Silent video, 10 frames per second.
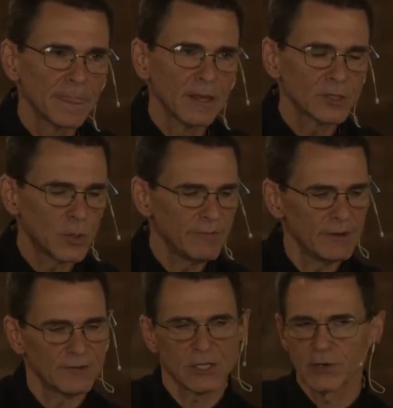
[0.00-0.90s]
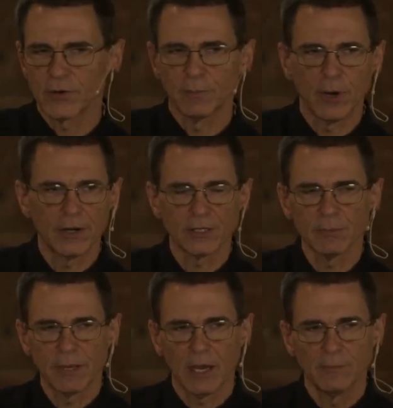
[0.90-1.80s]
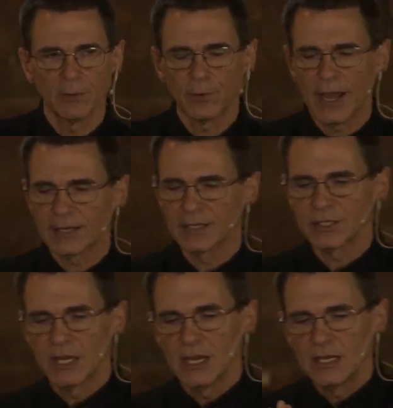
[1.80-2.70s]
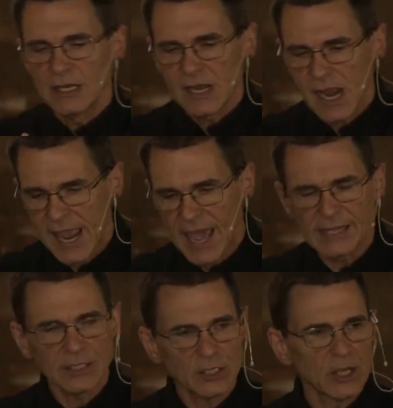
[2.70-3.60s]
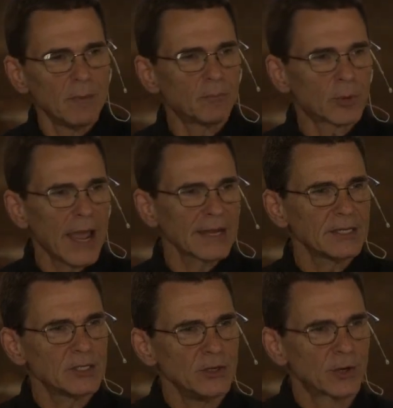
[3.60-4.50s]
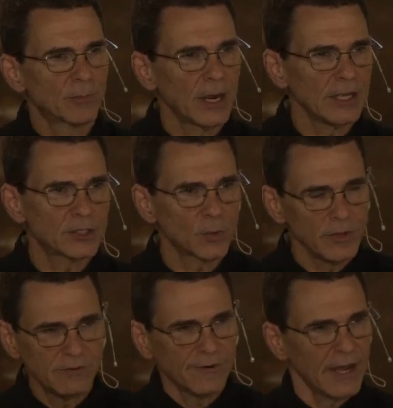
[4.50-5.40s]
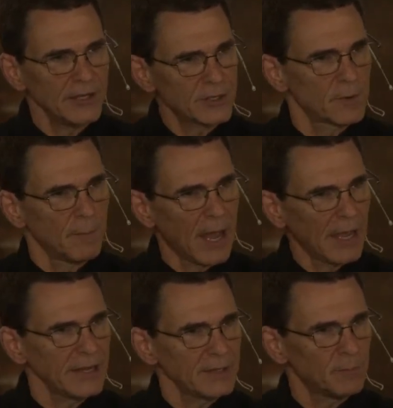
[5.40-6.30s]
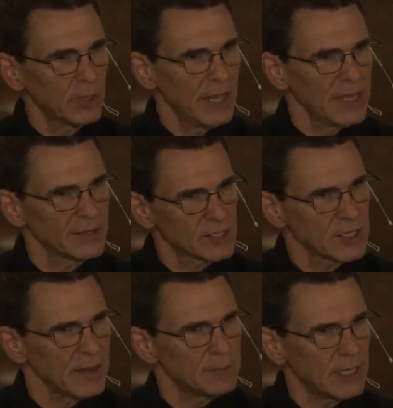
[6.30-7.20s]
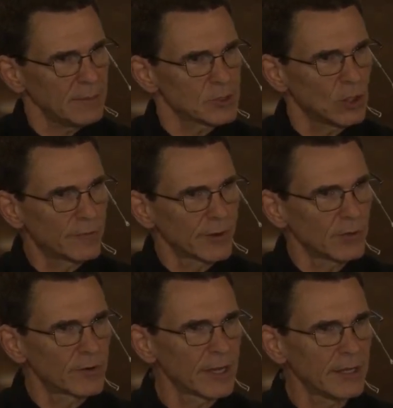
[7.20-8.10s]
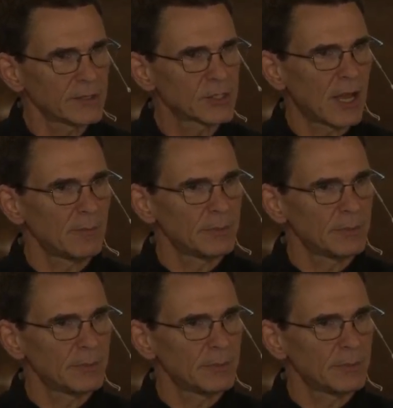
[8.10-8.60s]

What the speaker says: So even if centering prayer doesn't become your practice, get some practice in your brain so when you find your mind playing the same tapes over and over again, stop.